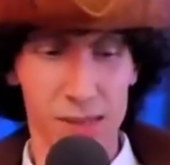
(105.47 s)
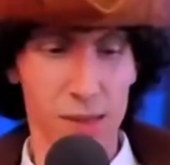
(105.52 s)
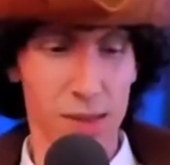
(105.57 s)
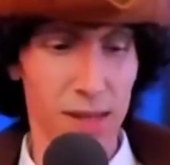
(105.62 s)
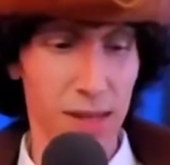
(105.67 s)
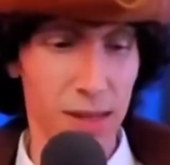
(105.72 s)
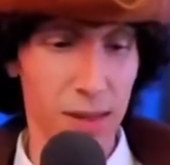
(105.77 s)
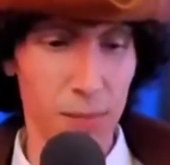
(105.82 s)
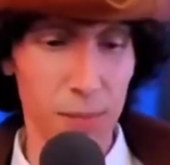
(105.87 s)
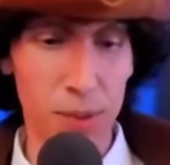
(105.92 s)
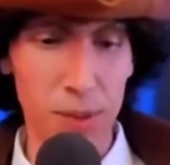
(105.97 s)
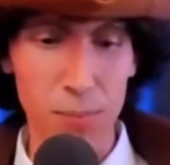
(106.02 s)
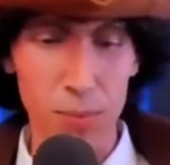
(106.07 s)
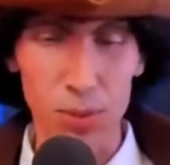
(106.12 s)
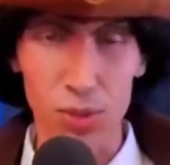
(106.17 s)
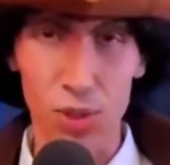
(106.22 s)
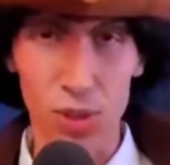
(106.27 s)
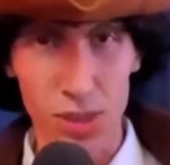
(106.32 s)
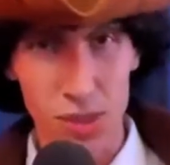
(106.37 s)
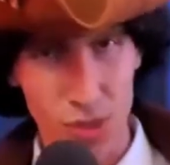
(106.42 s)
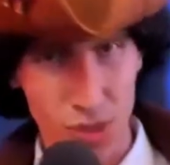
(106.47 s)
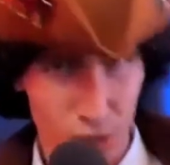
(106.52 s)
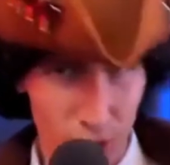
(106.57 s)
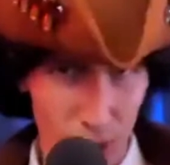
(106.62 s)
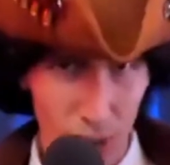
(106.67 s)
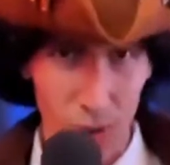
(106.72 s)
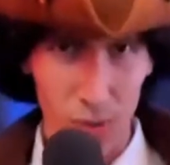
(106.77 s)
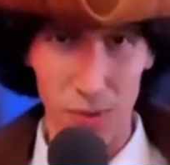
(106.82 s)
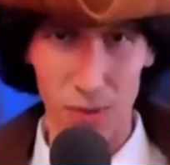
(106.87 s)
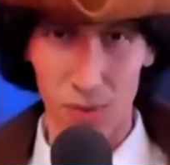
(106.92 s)
a thing that people just
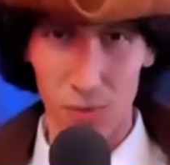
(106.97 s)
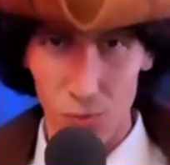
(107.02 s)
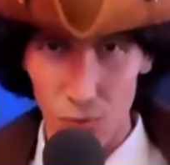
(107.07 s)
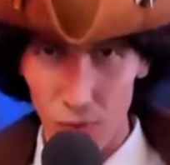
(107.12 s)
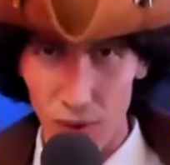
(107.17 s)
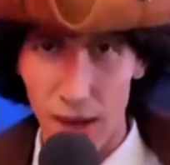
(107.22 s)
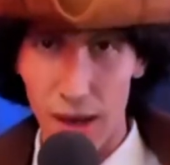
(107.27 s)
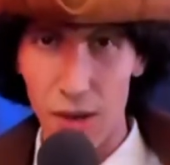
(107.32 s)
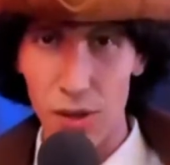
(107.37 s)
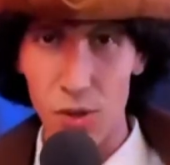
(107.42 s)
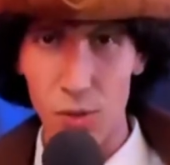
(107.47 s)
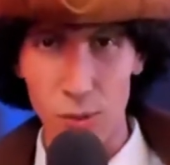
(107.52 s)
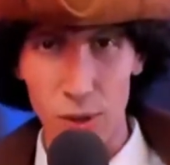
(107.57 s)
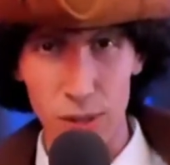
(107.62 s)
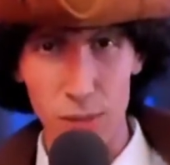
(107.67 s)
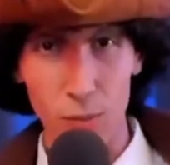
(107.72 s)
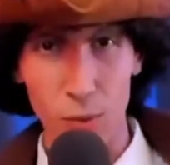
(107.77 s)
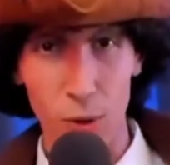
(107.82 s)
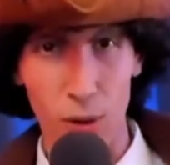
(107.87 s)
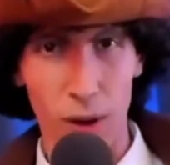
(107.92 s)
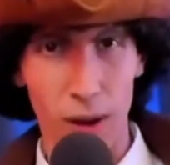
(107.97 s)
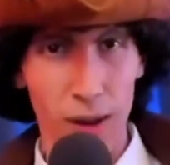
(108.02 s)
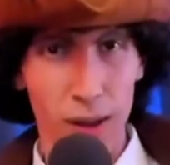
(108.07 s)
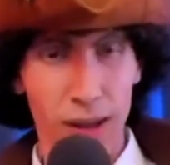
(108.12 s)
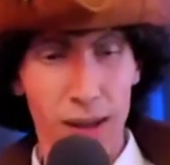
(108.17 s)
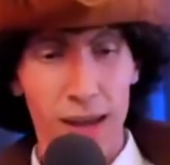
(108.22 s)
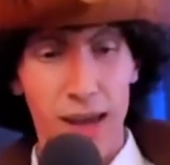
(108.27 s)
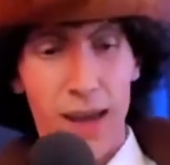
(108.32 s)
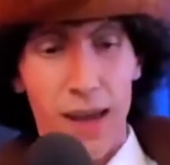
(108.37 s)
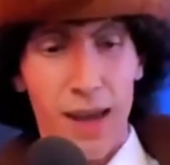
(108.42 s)
don't value anymore.
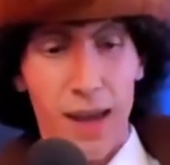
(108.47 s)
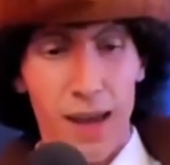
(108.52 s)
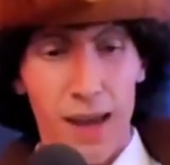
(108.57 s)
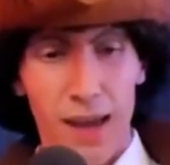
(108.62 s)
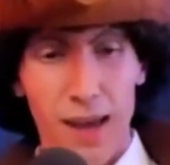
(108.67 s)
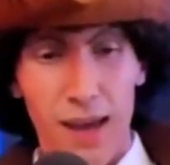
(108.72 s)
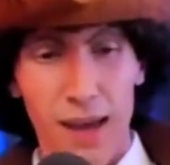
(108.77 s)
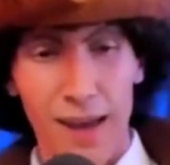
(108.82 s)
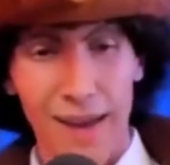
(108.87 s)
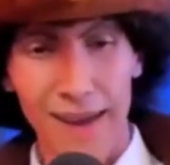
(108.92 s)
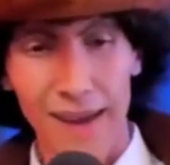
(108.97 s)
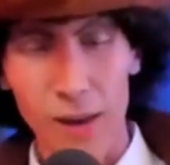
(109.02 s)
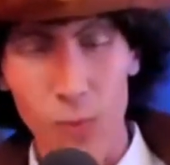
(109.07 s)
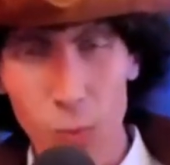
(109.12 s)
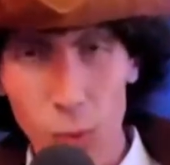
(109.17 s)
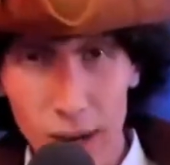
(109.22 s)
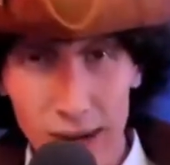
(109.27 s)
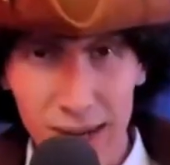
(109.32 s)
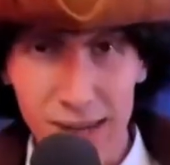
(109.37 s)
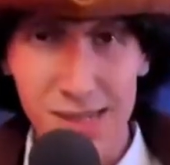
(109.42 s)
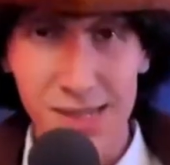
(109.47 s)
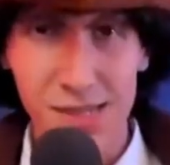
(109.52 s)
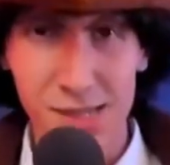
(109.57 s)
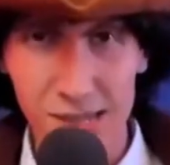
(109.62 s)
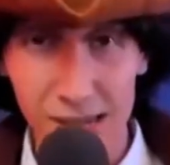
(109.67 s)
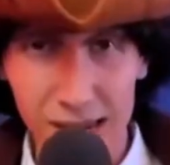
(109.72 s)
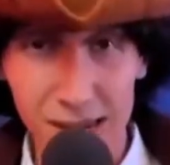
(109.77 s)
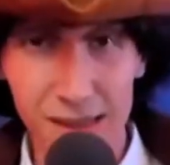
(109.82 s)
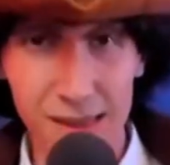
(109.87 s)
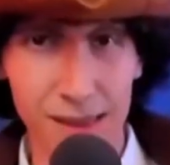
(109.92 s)
And when I
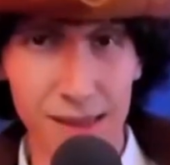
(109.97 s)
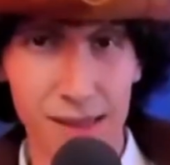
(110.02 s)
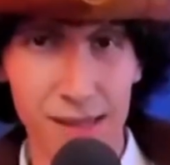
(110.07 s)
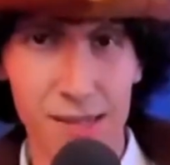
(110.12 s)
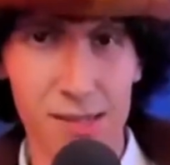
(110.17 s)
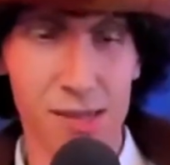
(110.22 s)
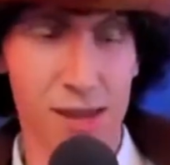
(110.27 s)
say this,